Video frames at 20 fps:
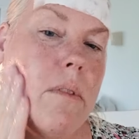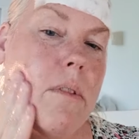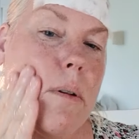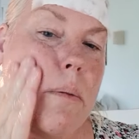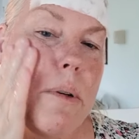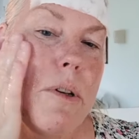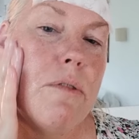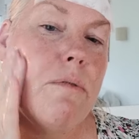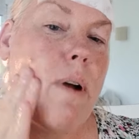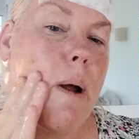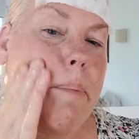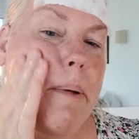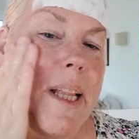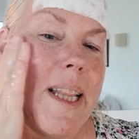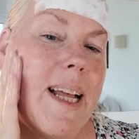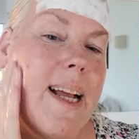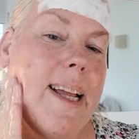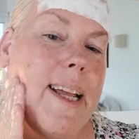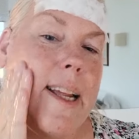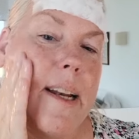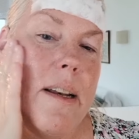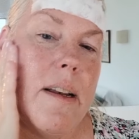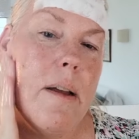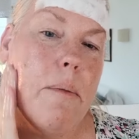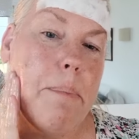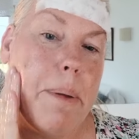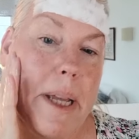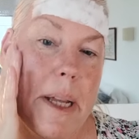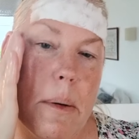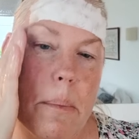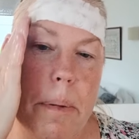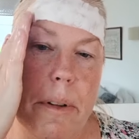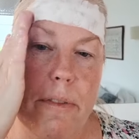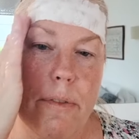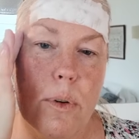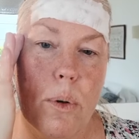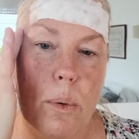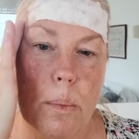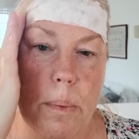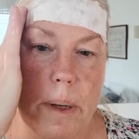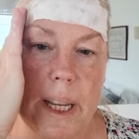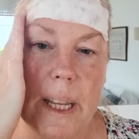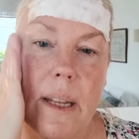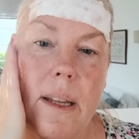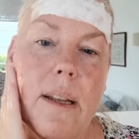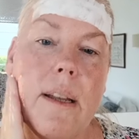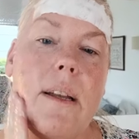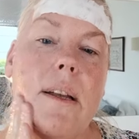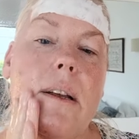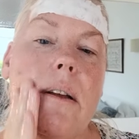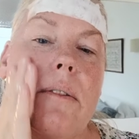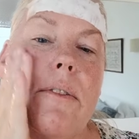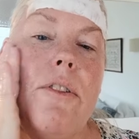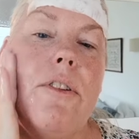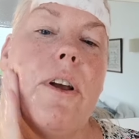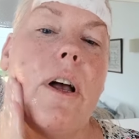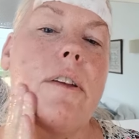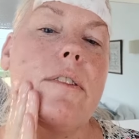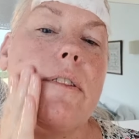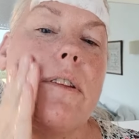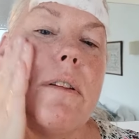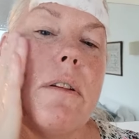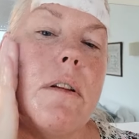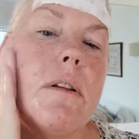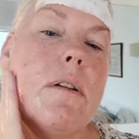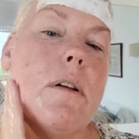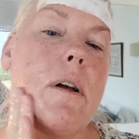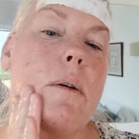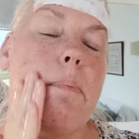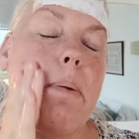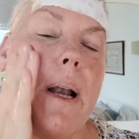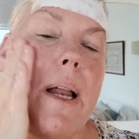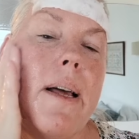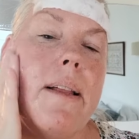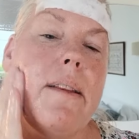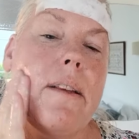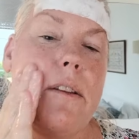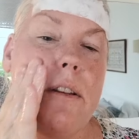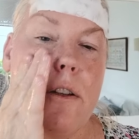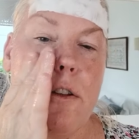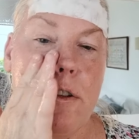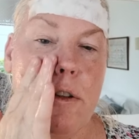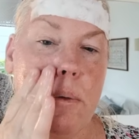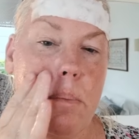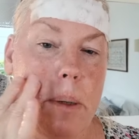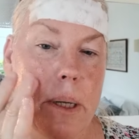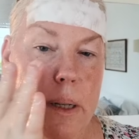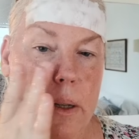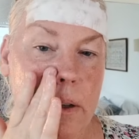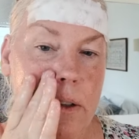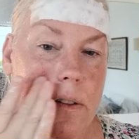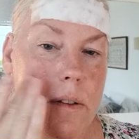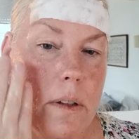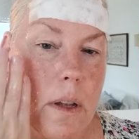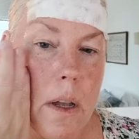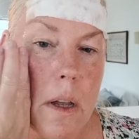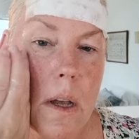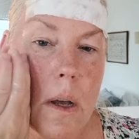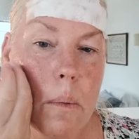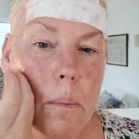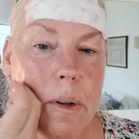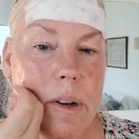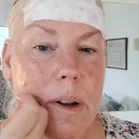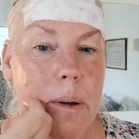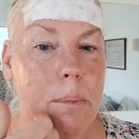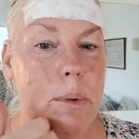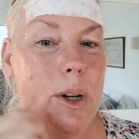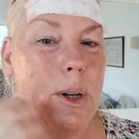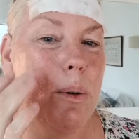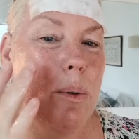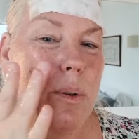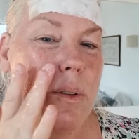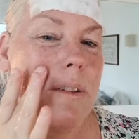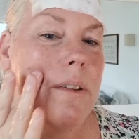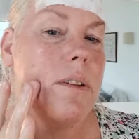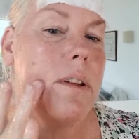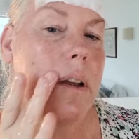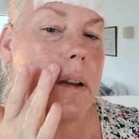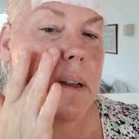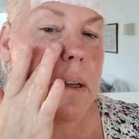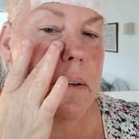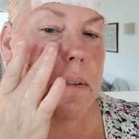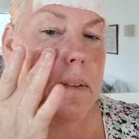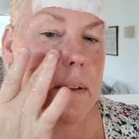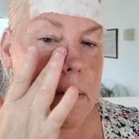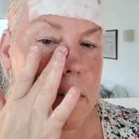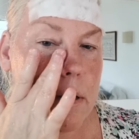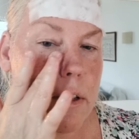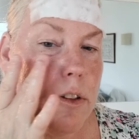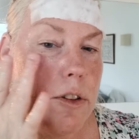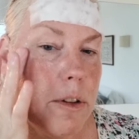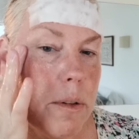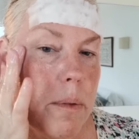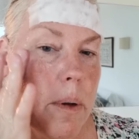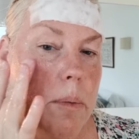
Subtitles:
So we're rubbing that in a bit before we just apply the tissue, because we don't want it all to soak into the tissue.